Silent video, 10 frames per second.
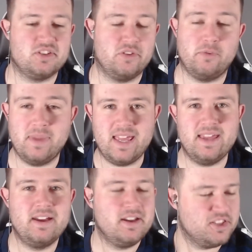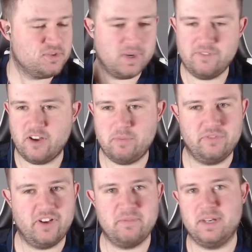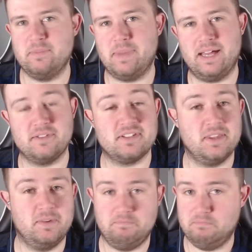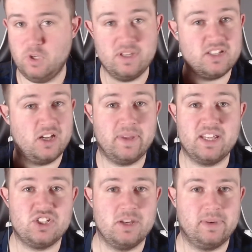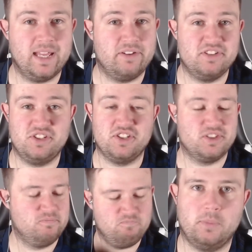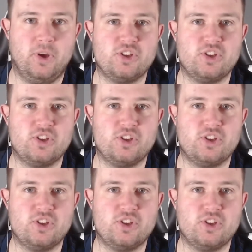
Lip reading: So for me, £25.5 million, the newly signed PSG player is just top